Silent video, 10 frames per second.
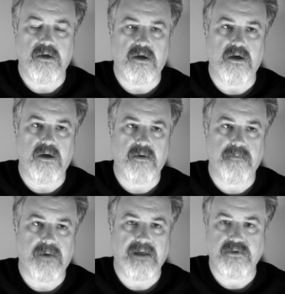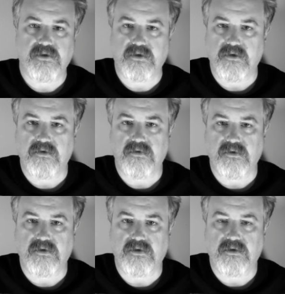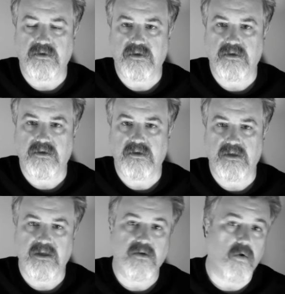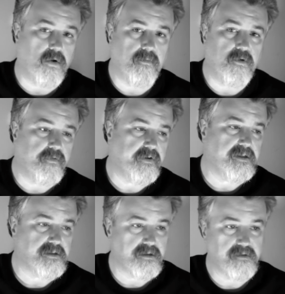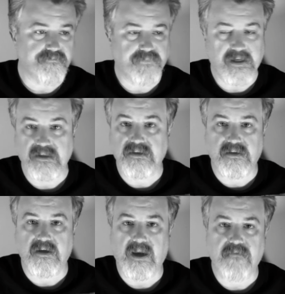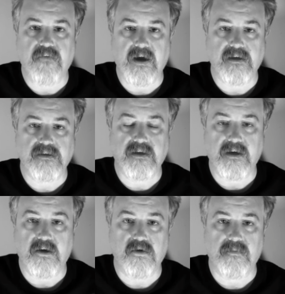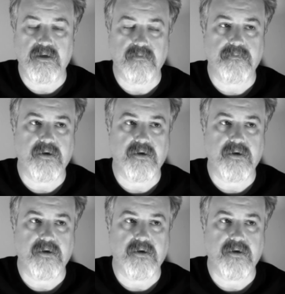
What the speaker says: monsters in horror movies is a fantasy element.